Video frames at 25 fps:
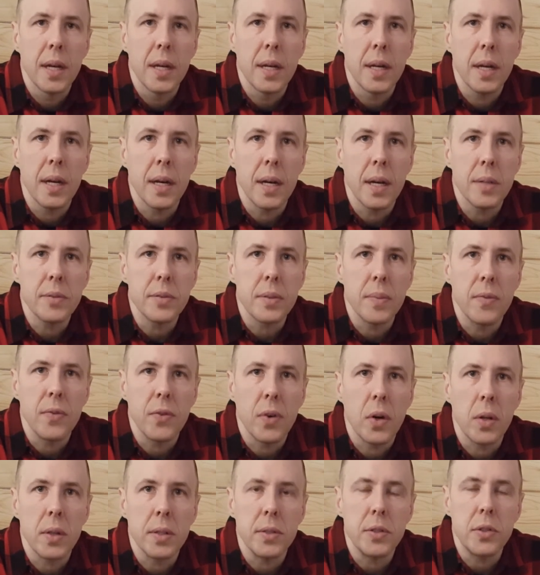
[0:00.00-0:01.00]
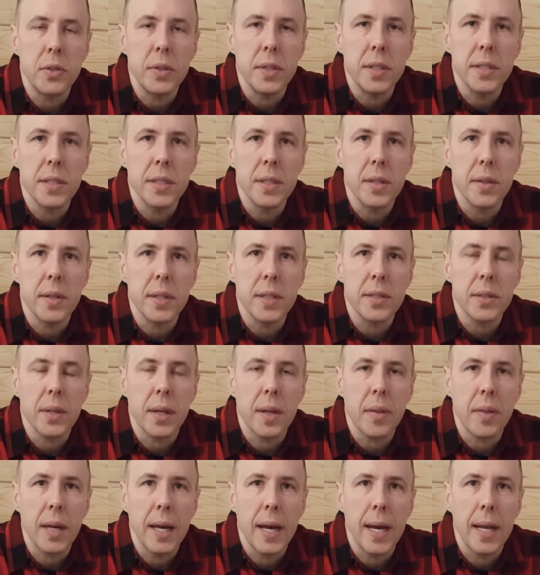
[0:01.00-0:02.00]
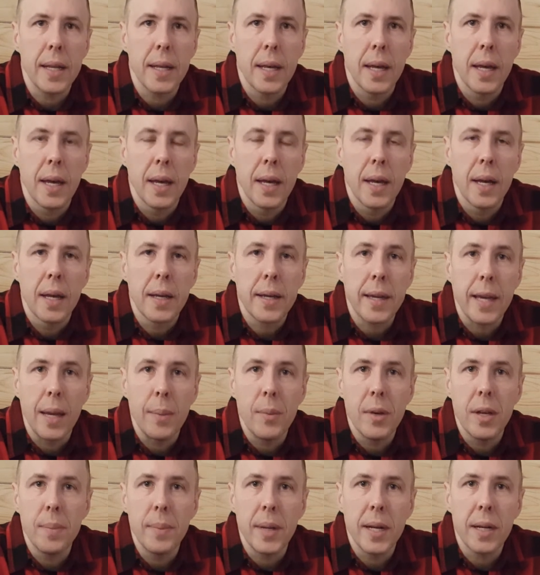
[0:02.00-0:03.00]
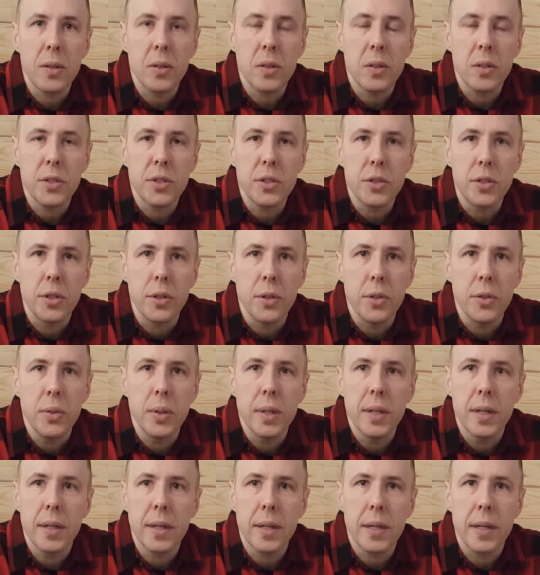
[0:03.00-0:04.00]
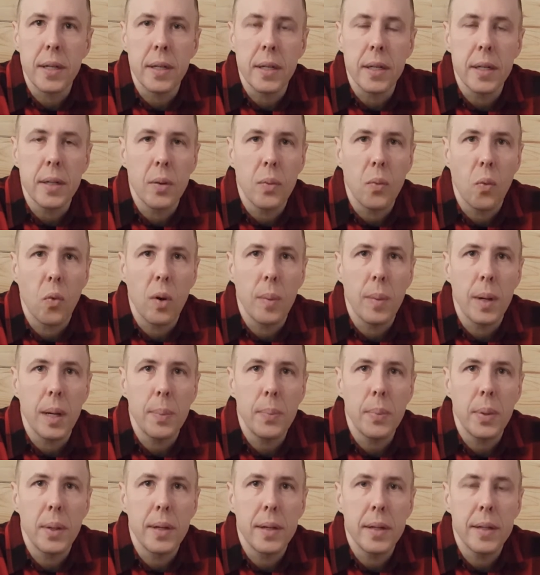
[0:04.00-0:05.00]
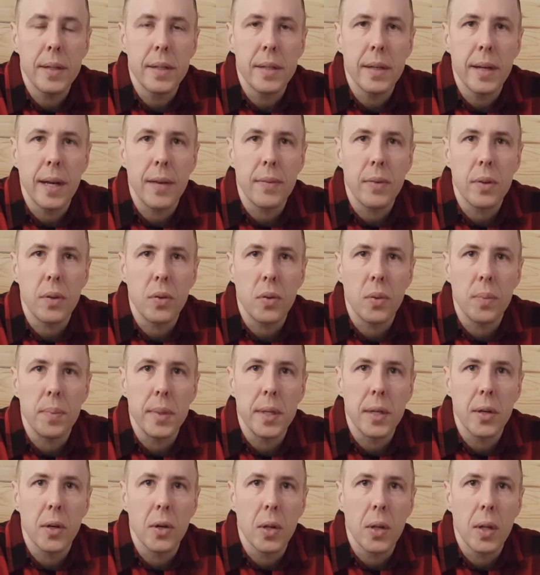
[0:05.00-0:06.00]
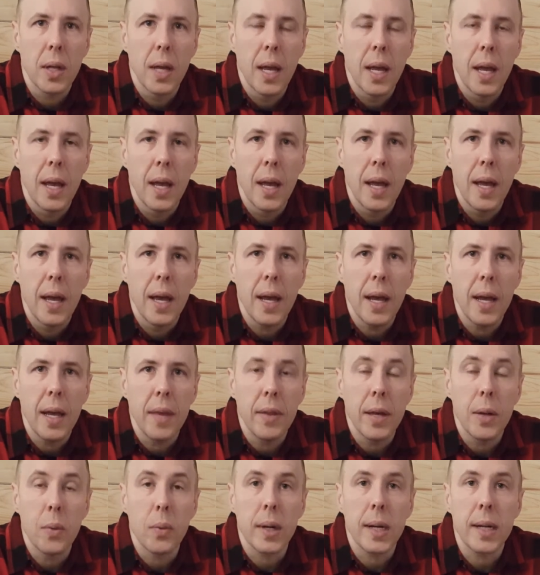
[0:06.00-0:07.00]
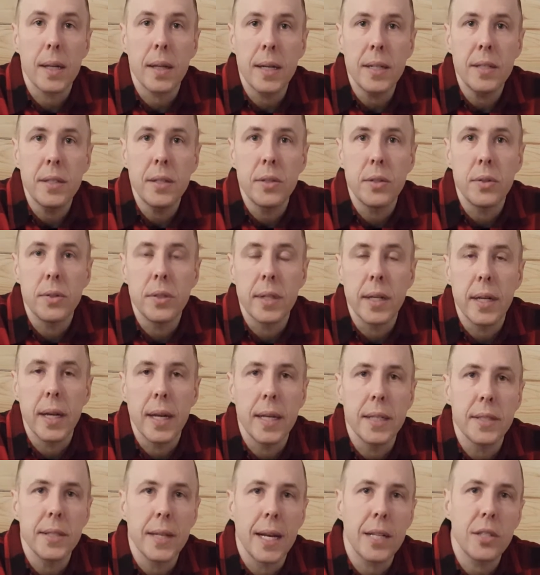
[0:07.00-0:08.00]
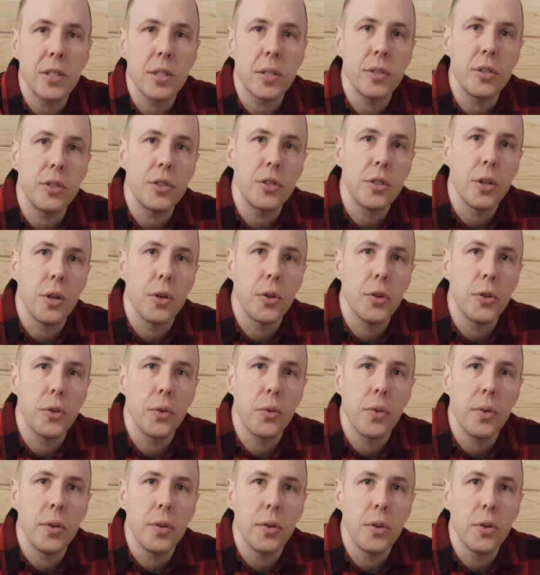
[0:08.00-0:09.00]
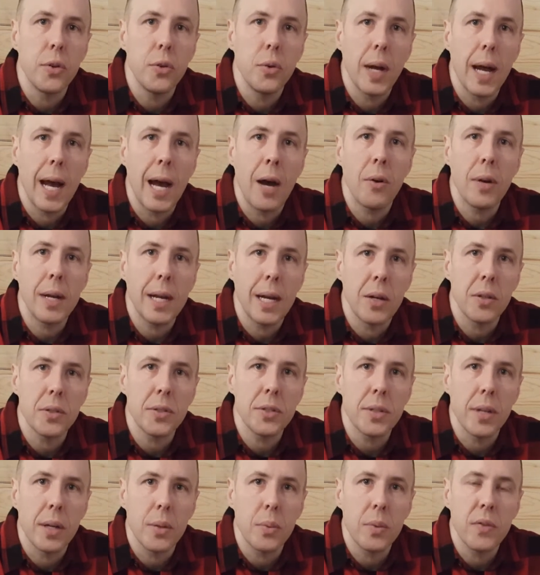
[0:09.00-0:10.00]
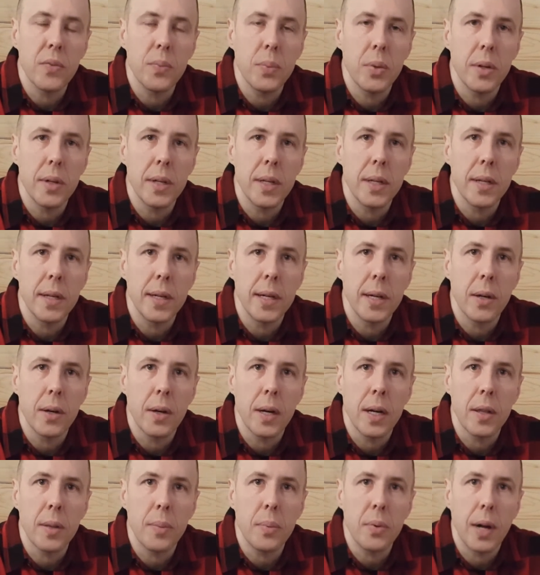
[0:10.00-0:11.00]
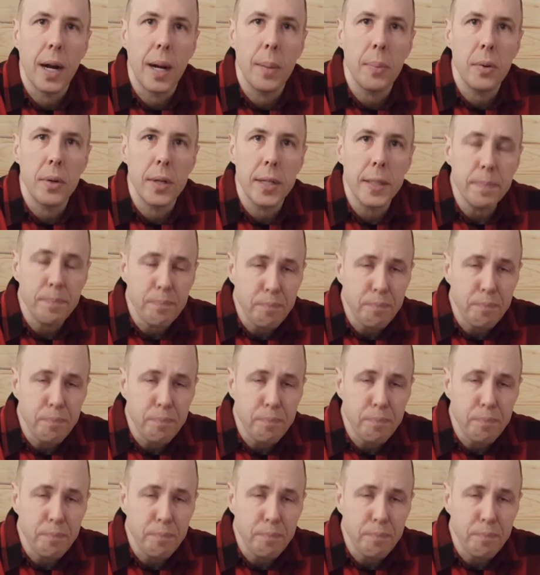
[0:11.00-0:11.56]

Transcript: uh, some fallen trees and things like that. Came in, made a little stew, gonna warm up, have a little meal, and then what I'd like to do today is actually show you the new outhouse that we've put in here on the property.